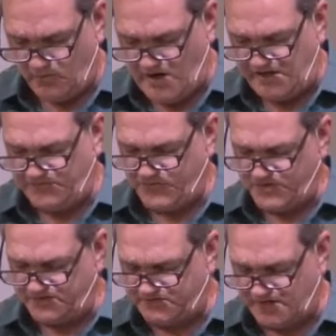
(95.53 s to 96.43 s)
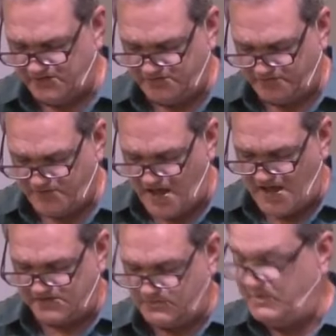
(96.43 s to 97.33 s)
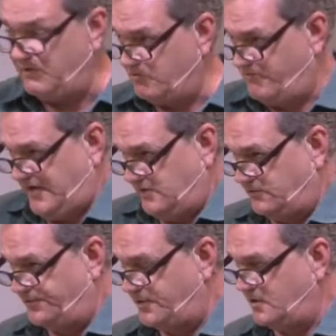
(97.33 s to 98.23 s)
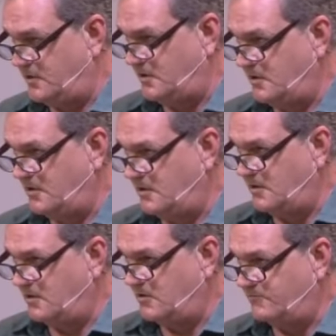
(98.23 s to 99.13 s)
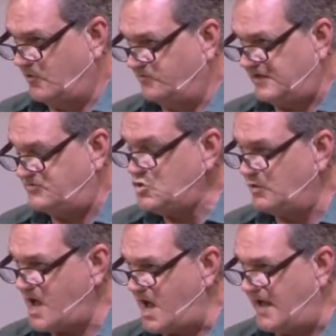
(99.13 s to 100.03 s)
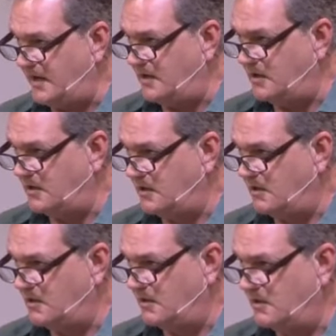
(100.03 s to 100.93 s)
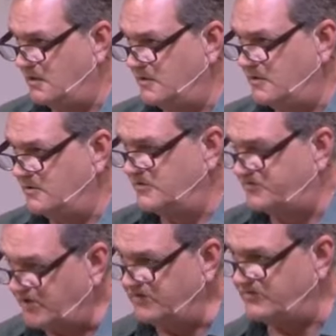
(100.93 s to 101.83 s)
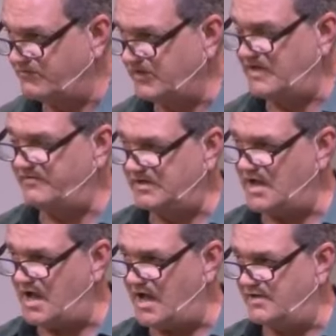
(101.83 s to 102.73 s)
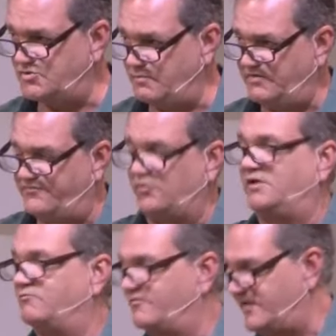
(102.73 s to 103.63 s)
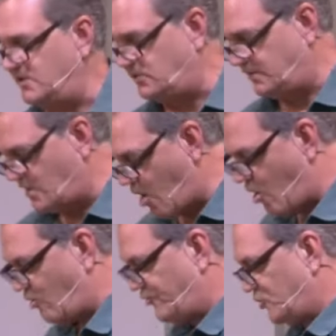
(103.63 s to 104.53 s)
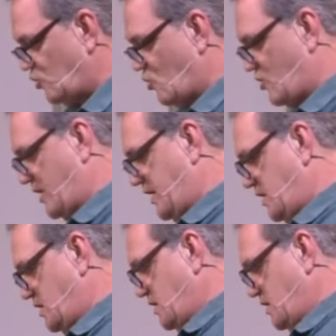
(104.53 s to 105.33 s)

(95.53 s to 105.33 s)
waiting for the sons of God to be revealed? Folks, that's you and I. The sons of the living God to be fully revealed in all the glory